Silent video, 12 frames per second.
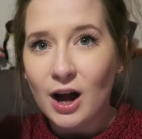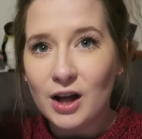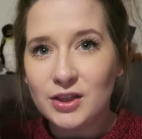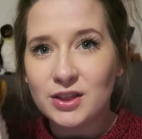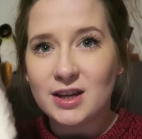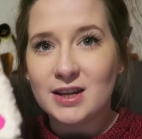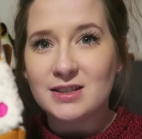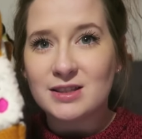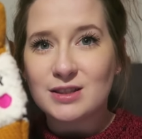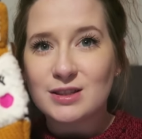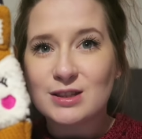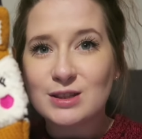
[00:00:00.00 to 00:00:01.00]
are these
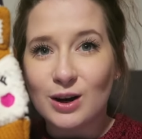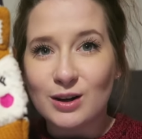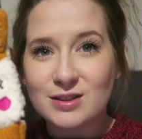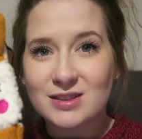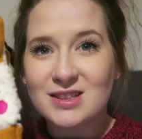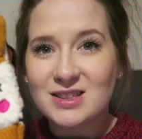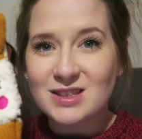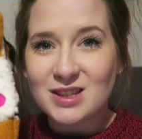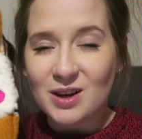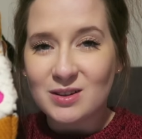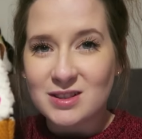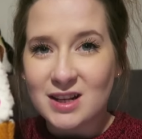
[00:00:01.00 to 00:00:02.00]
socks.
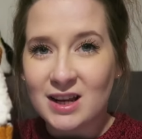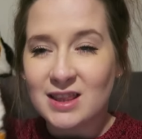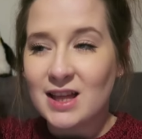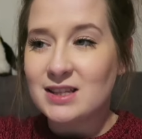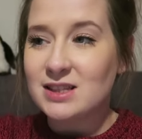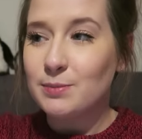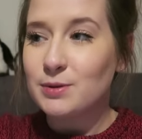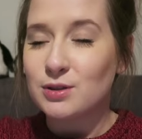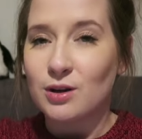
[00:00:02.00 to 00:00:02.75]
Seriously, they're slipper